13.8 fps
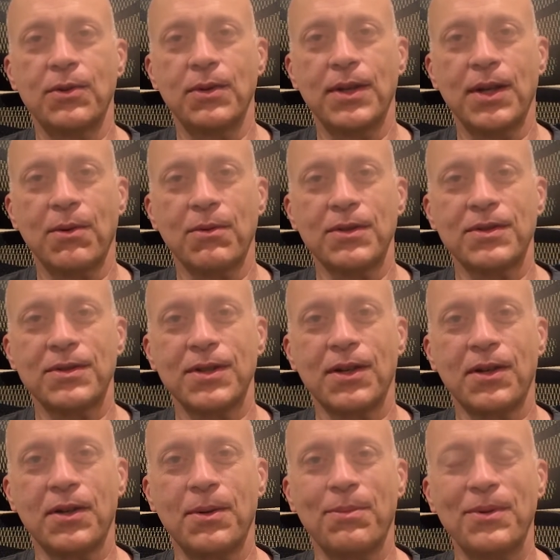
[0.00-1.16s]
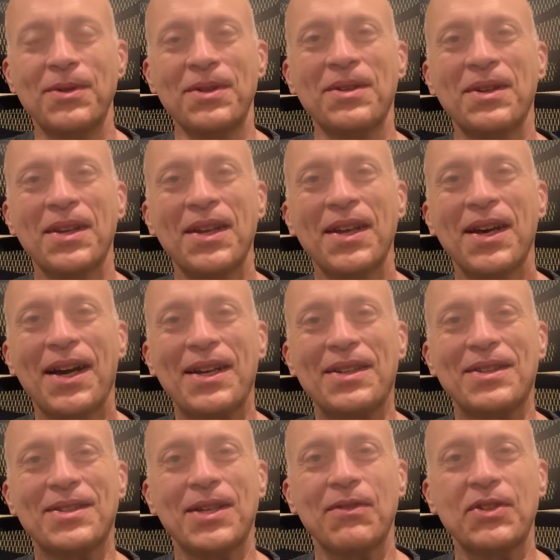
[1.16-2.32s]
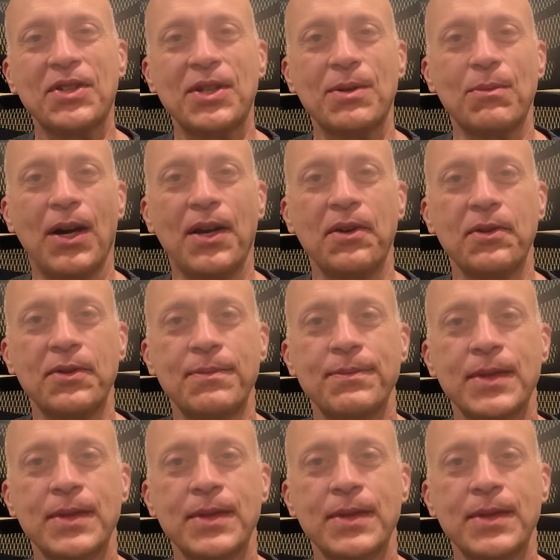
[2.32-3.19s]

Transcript: and that was suck it up and hike 17 miles.